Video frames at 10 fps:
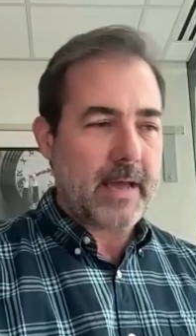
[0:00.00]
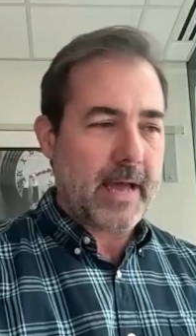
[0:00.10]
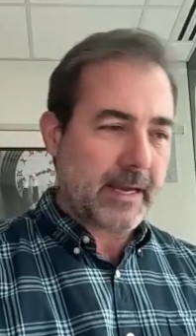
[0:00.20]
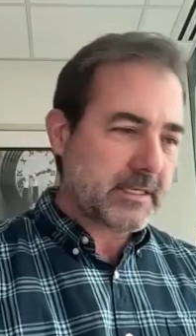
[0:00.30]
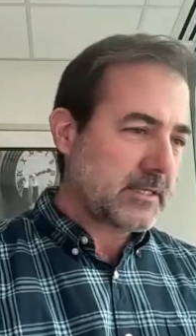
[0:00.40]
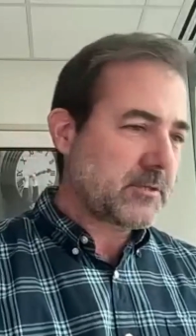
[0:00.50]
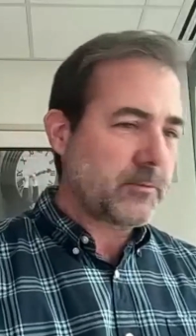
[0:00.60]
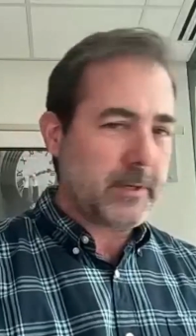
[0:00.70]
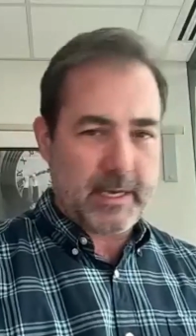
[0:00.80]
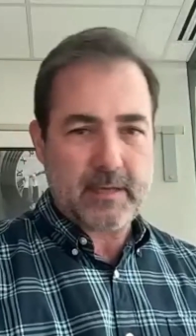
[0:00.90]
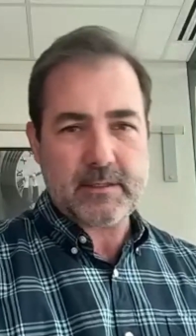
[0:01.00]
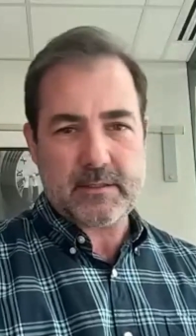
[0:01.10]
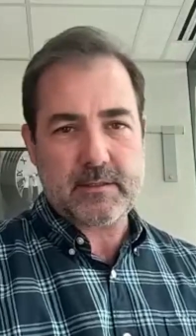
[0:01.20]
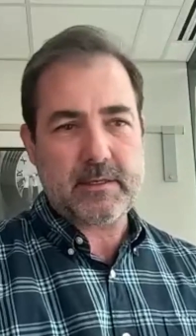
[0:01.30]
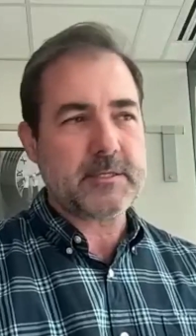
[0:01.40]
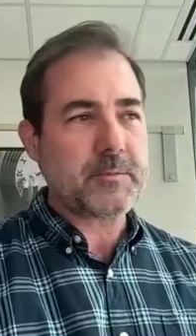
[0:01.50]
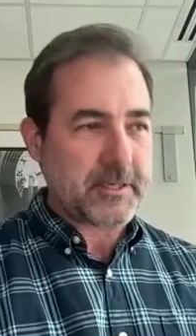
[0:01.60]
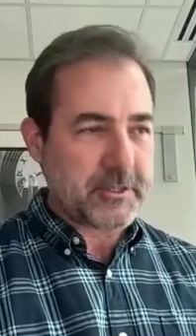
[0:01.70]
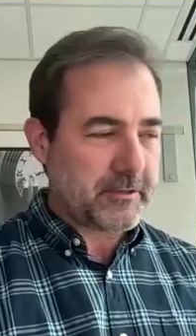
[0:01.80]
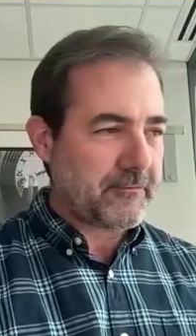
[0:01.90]
access we get,
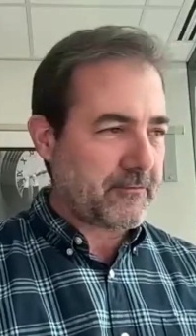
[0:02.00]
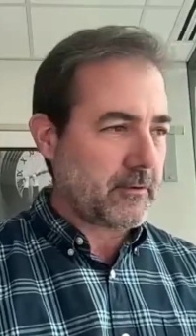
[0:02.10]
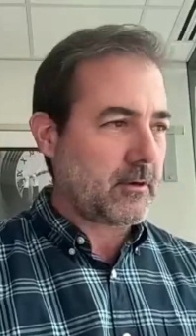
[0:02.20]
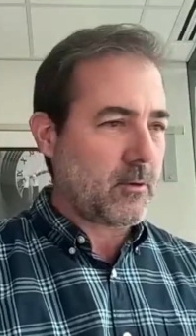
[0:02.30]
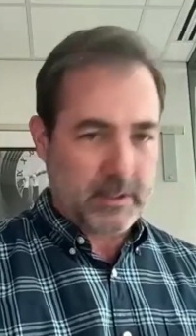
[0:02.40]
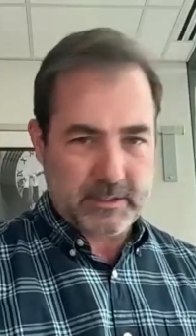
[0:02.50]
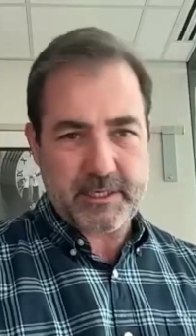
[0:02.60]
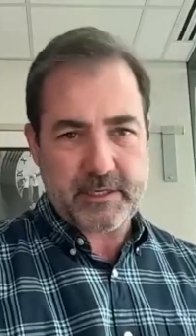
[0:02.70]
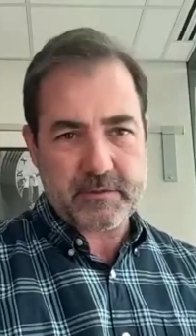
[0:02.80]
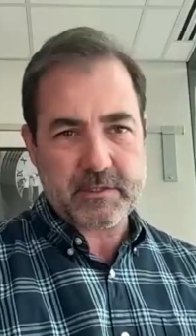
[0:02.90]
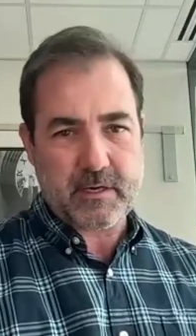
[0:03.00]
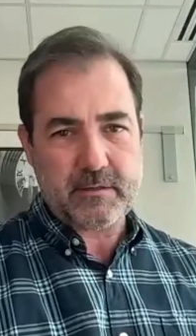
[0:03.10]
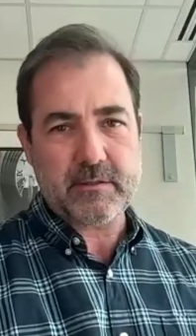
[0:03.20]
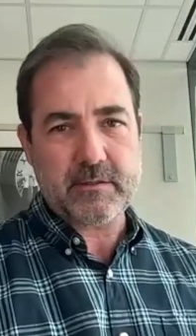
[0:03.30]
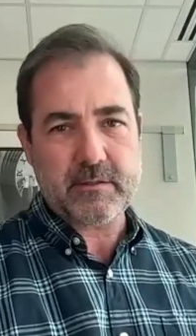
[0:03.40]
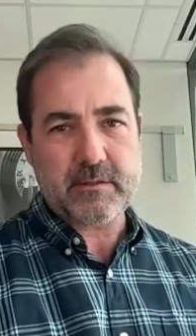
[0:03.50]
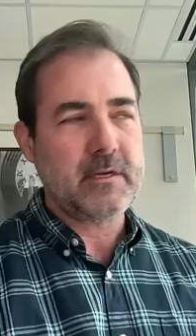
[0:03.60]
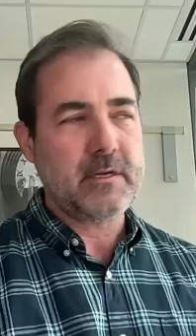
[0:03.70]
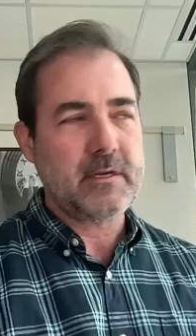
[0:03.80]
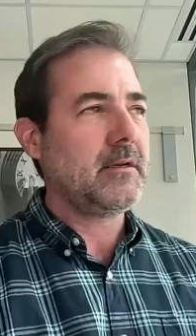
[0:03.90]
especially for qualitative scholars,
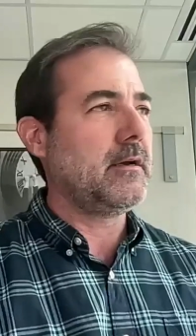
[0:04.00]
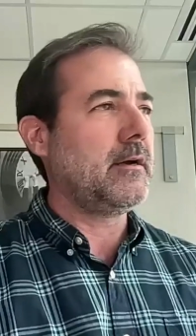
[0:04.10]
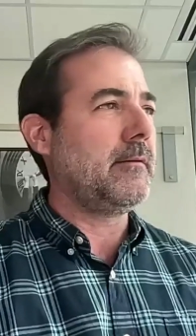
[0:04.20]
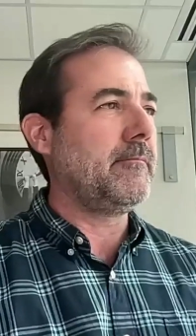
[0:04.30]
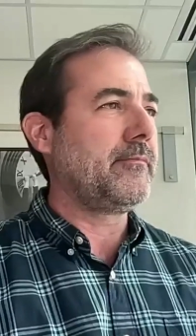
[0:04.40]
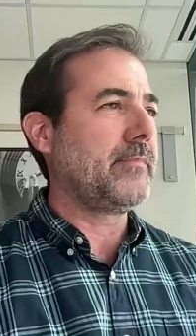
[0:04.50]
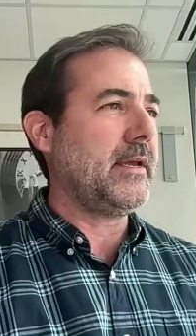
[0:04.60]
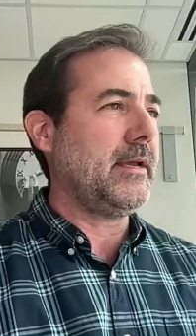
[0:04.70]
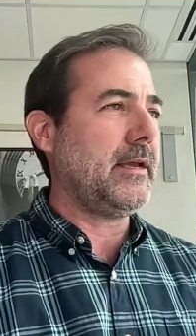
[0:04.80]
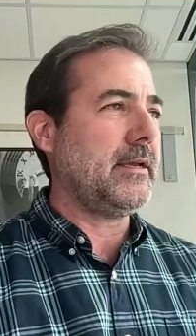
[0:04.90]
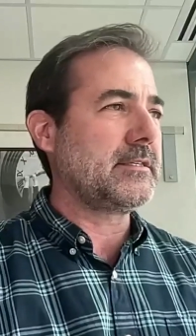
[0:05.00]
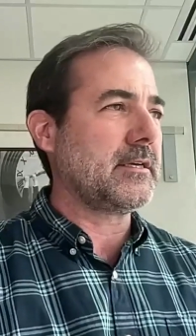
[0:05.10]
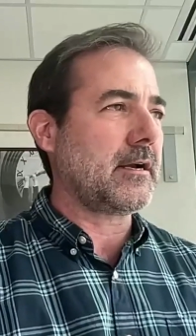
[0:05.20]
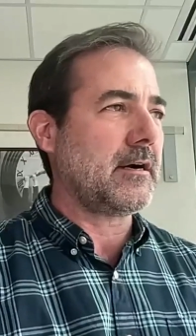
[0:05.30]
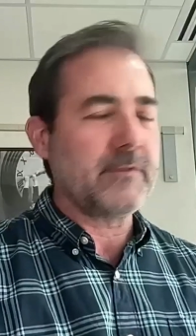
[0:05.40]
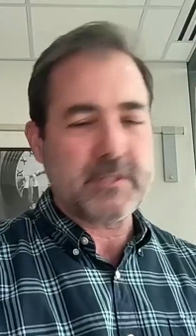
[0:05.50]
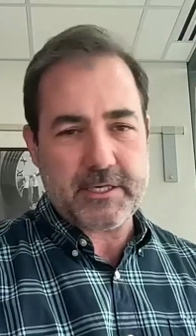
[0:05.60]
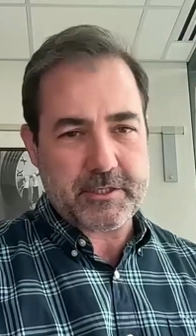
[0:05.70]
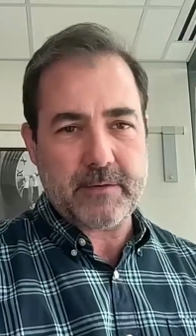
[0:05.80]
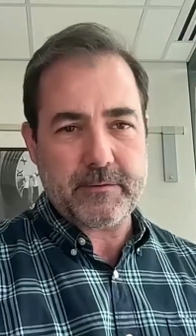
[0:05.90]
it is a
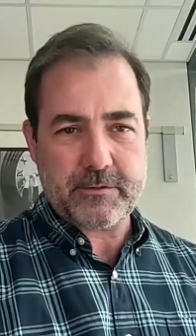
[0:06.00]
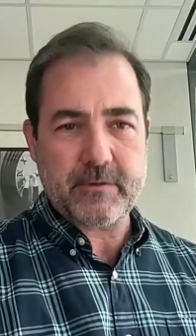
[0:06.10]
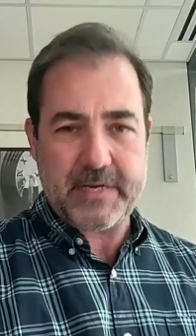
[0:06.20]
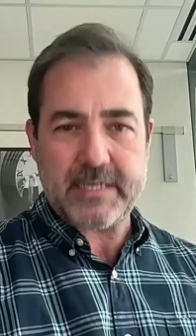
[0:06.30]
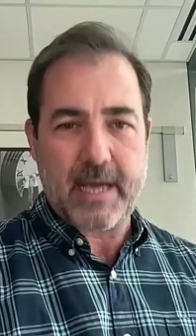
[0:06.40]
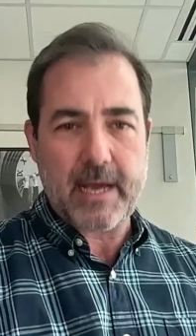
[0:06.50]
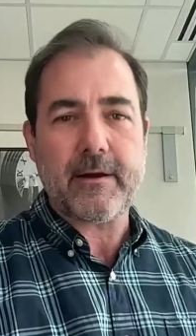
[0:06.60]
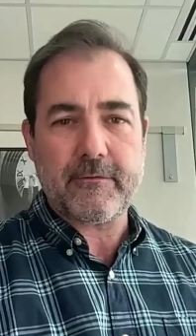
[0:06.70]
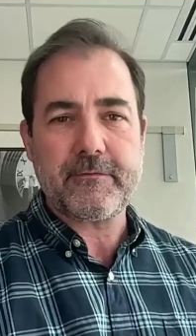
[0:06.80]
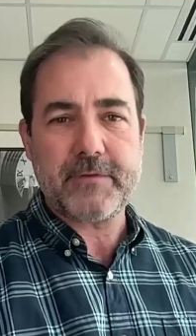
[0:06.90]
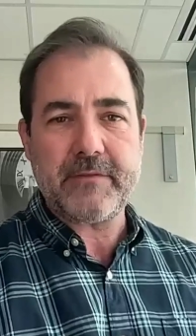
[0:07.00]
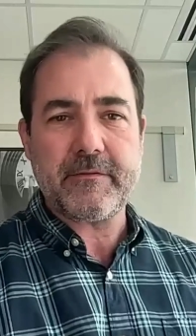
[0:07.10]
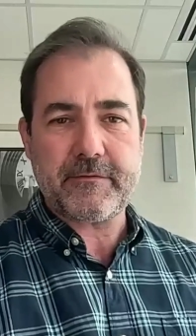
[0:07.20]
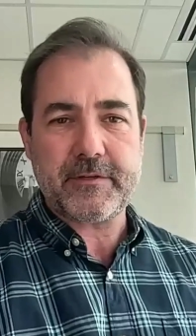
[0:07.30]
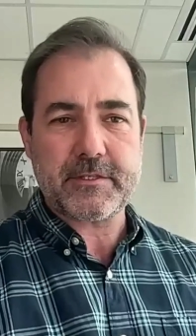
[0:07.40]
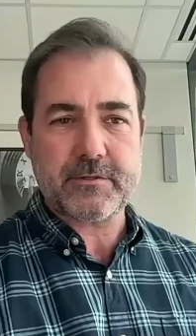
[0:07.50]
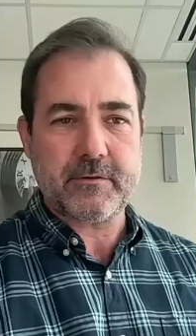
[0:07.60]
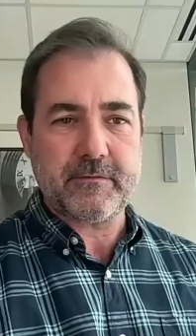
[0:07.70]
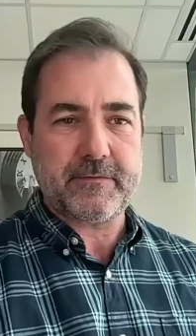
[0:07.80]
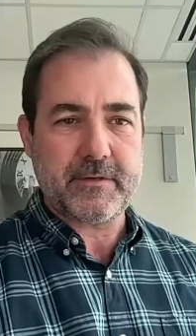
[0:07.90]
conversation that we sort of need to have, even if it's sort
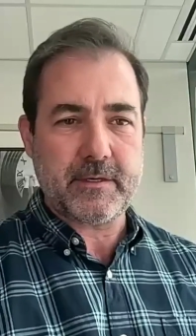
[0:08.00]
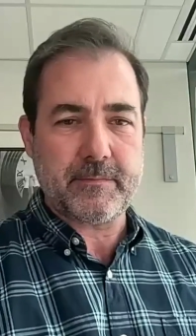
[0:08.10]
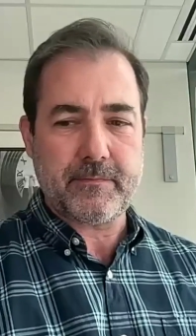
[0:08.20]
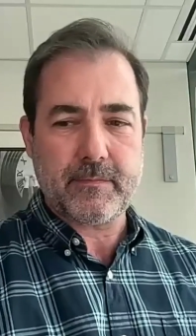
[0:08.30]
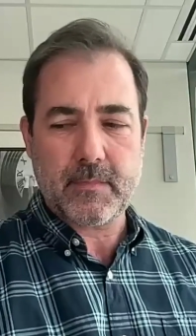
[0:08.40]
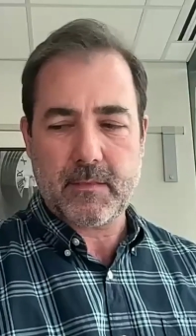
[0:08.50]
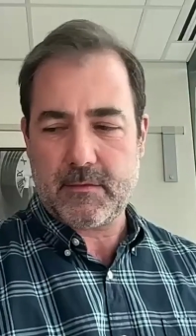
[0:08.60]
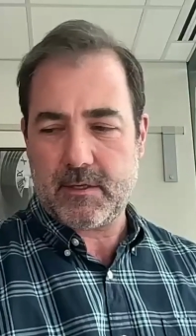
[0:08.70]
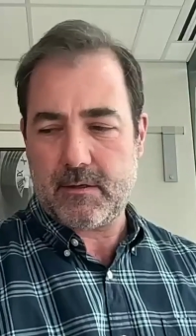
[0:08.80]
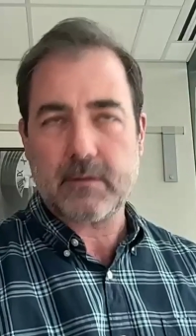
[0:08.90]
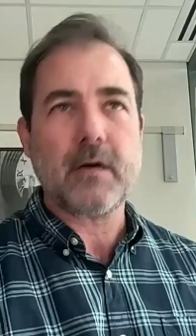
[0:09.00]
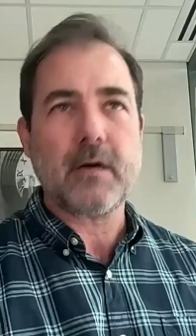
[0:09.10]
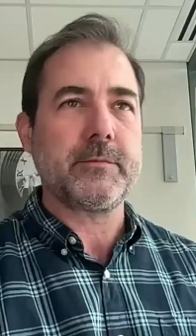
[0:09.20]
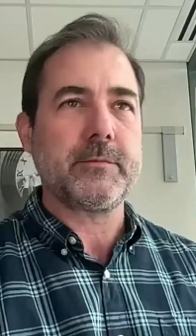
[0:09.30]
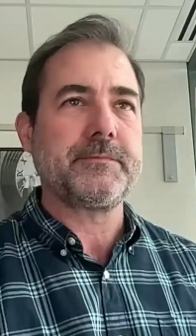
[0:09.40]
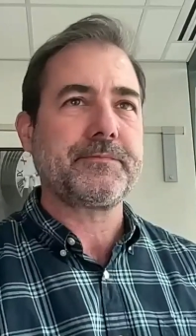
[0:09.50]
of uncomfortable.